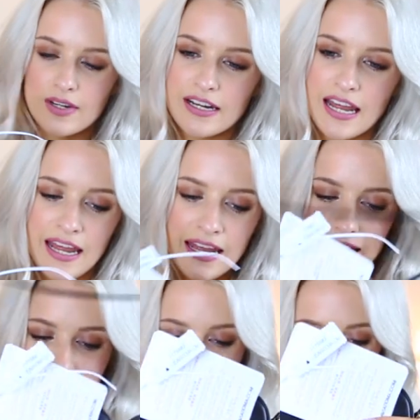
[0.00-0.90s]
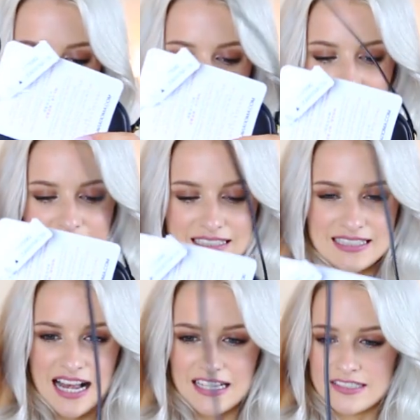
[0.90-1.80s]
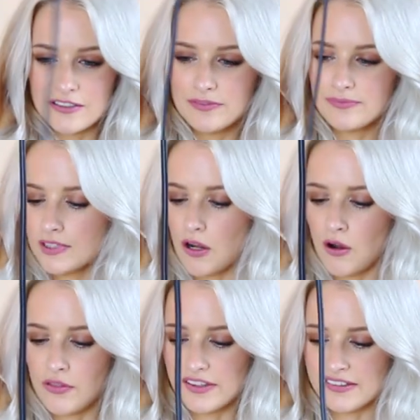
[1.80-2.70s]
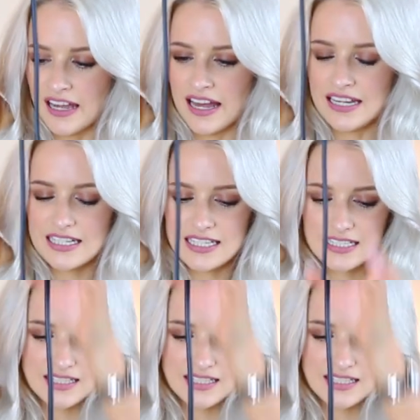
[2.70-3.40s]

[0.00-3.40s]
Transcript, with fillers: And here is a little tassel on the side.